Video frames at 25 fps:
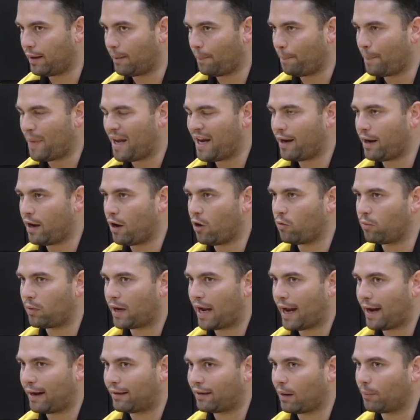Many home
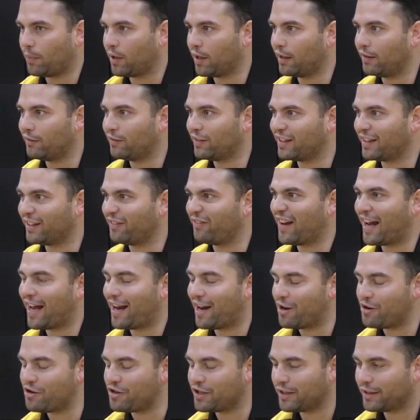games, I believe, is an
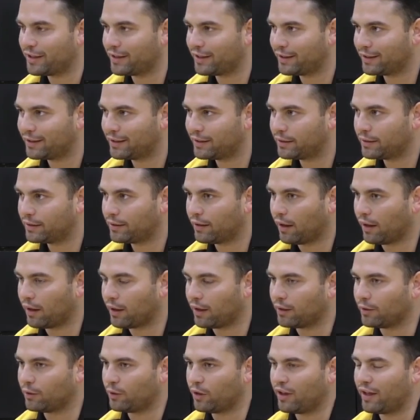advantage.
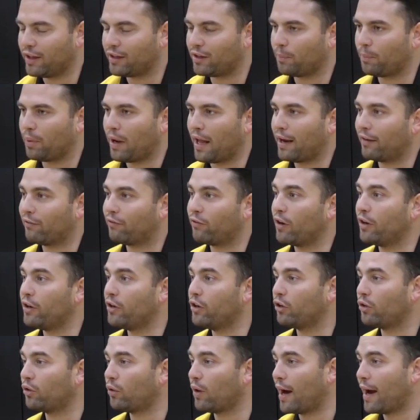You get to play in front
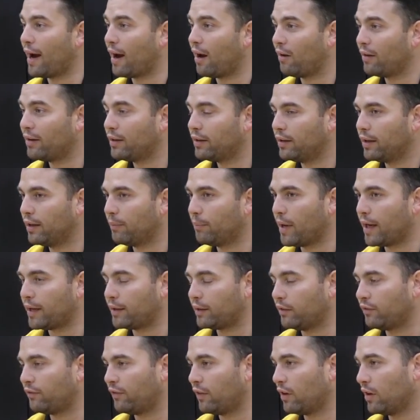of your crowd. It
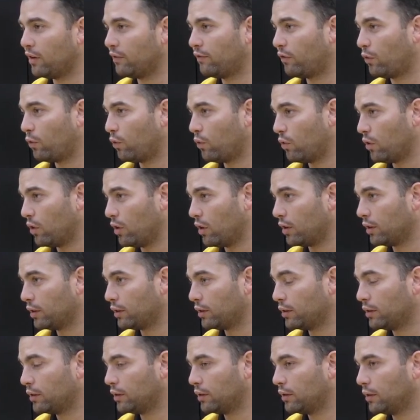makes it fun
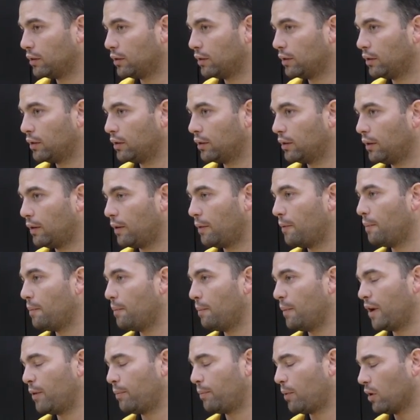for
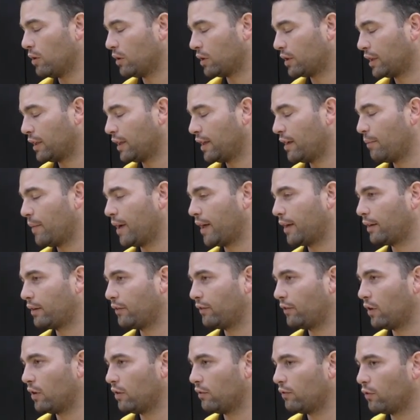me personally. It makes
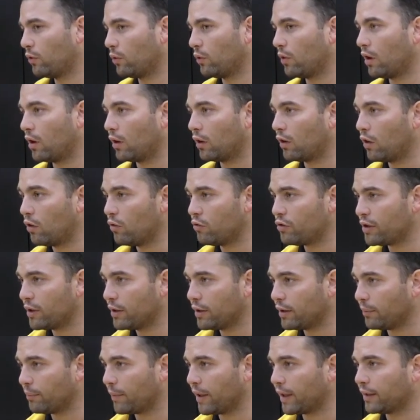it fun for our
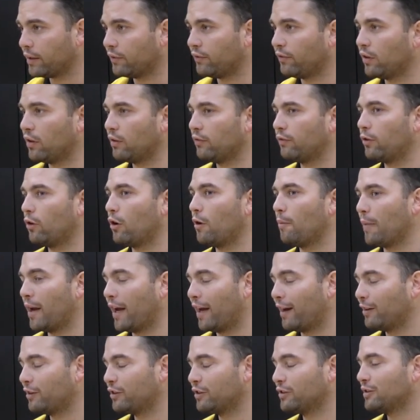coaches. It makes it fun for our
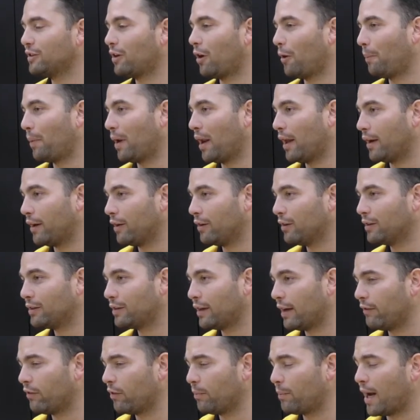managers, our
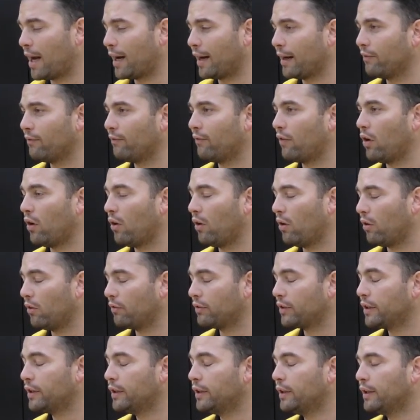players, everybody
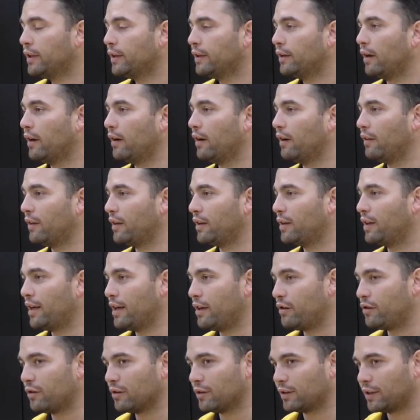involved. The
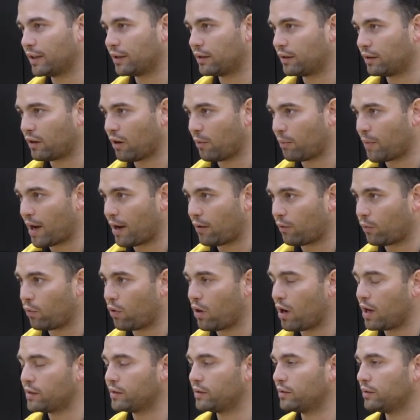teachers get to come out and
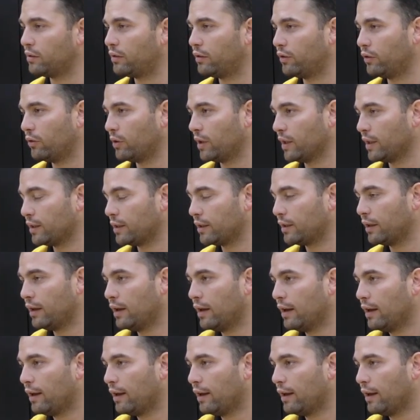watch, the students.